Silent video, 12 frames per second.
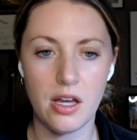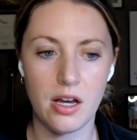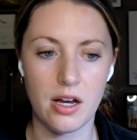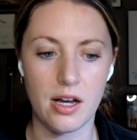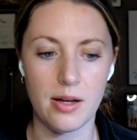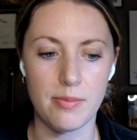
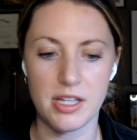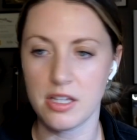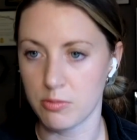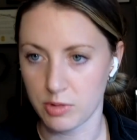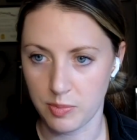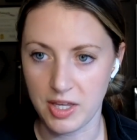Um, and
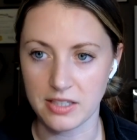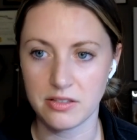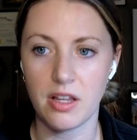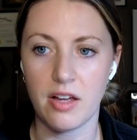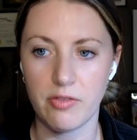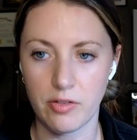then with
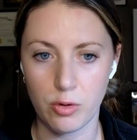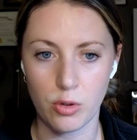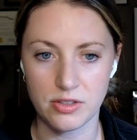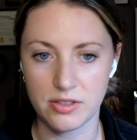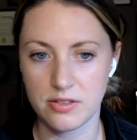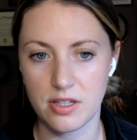PSLF, of
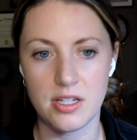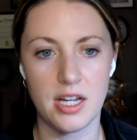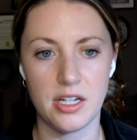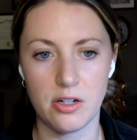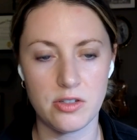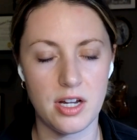course, it's the 10
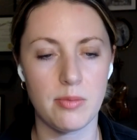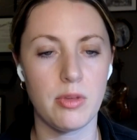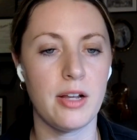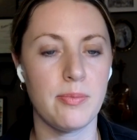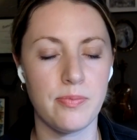year timeline.